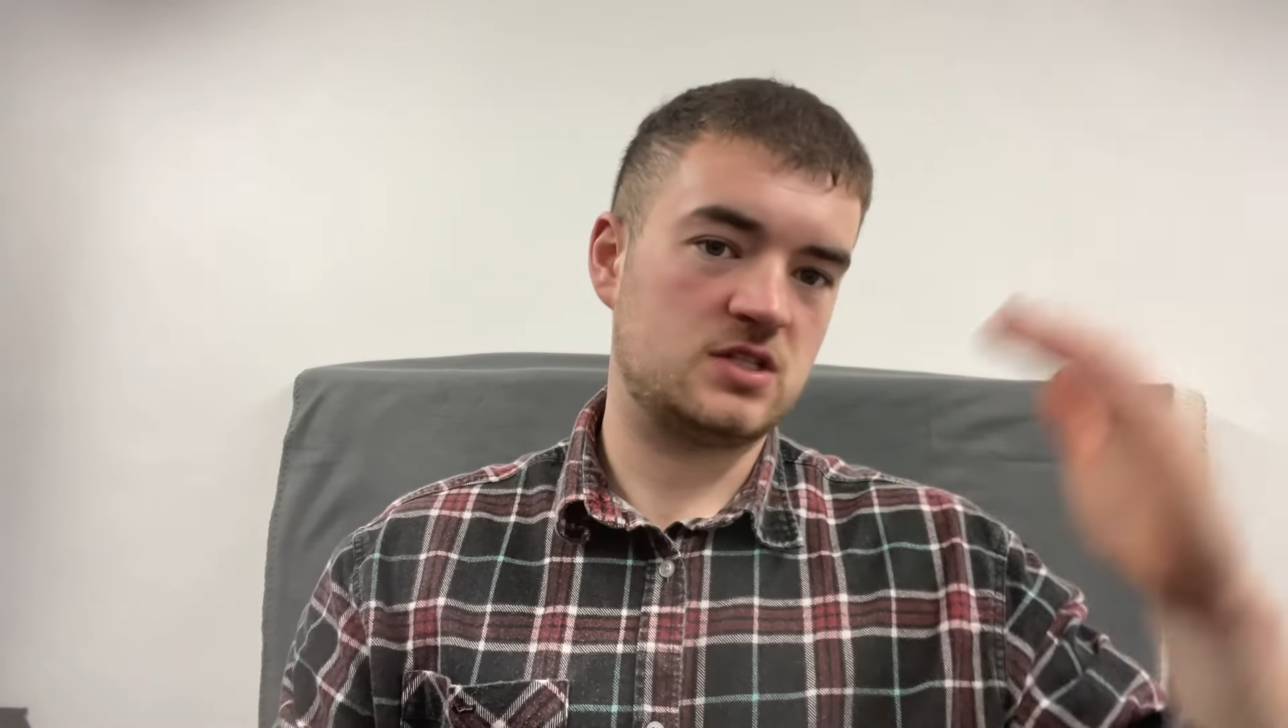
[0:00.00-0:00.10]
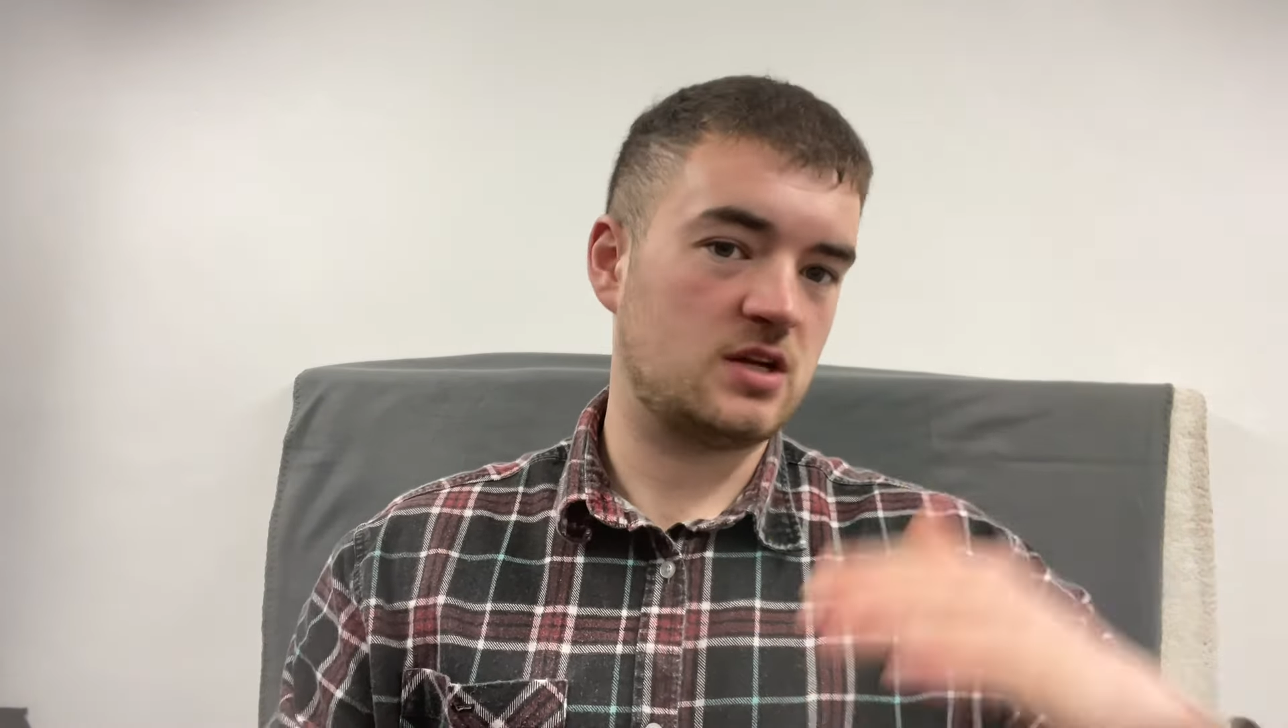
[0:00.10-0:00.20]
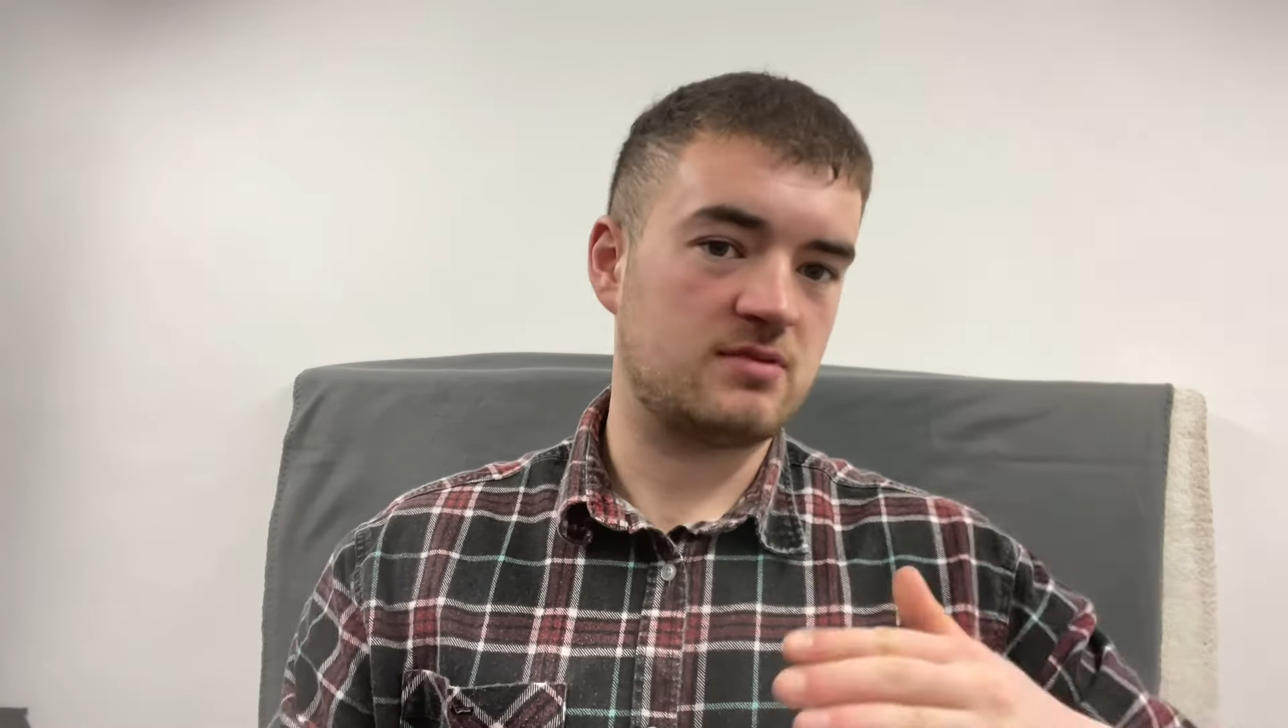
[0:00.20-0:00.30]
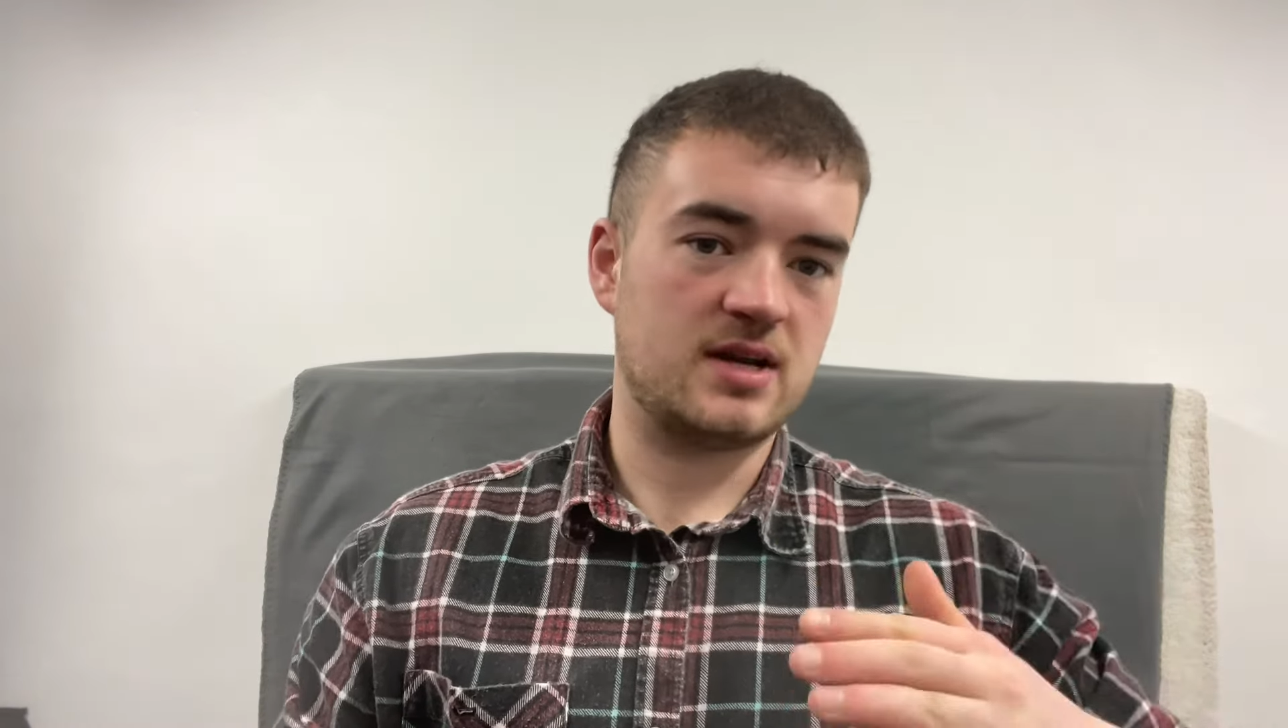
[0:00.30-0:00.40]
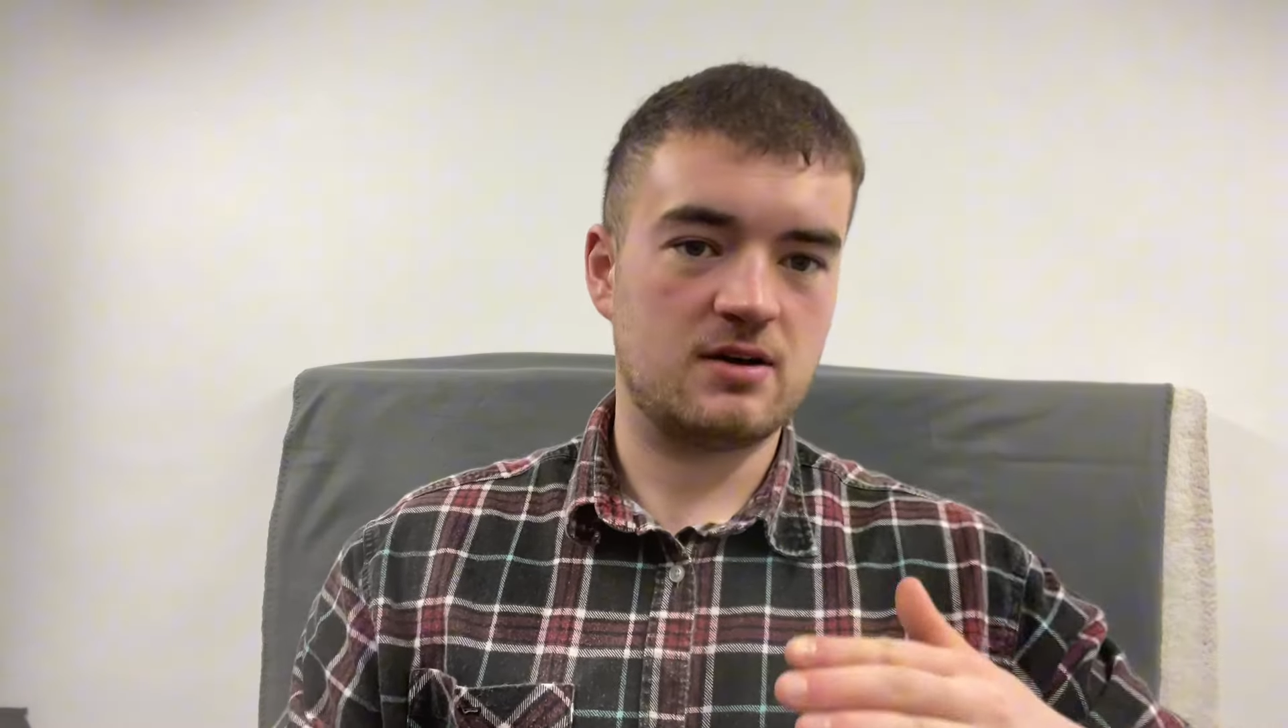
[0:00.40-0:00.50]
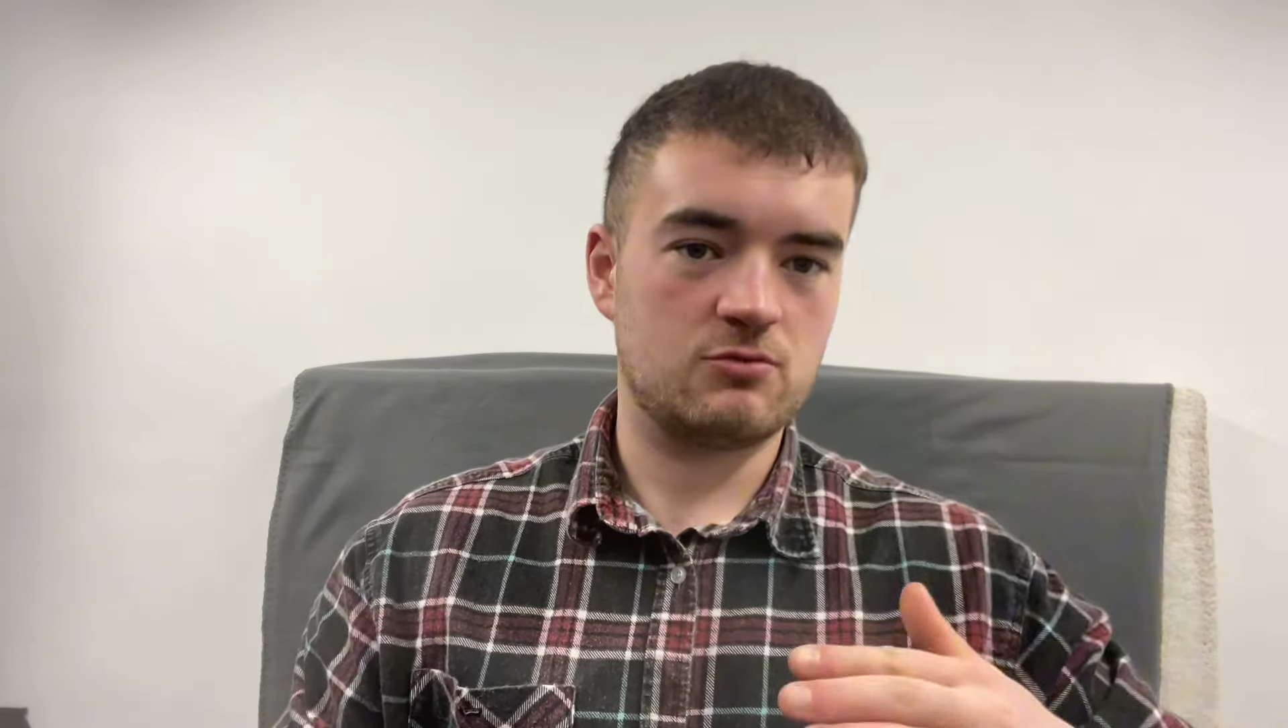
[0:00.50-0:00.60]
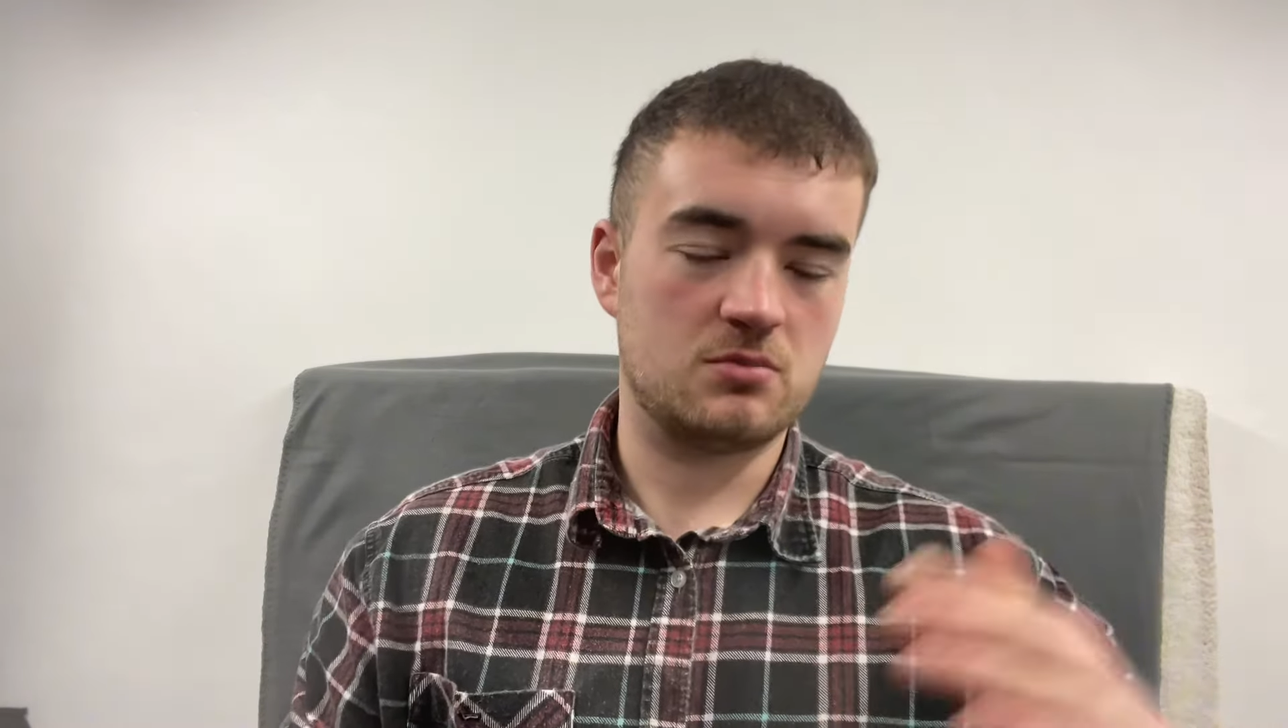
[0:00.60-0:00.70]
I ran out of room